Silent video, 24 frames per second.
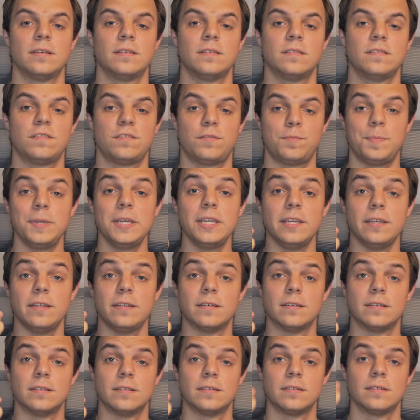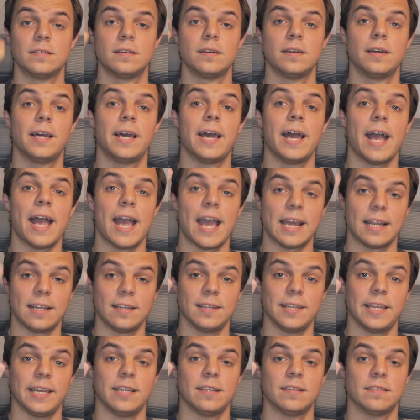speed, and
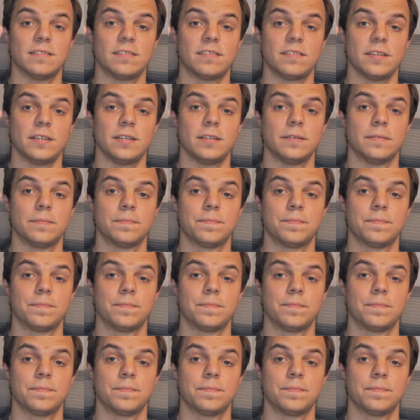latency.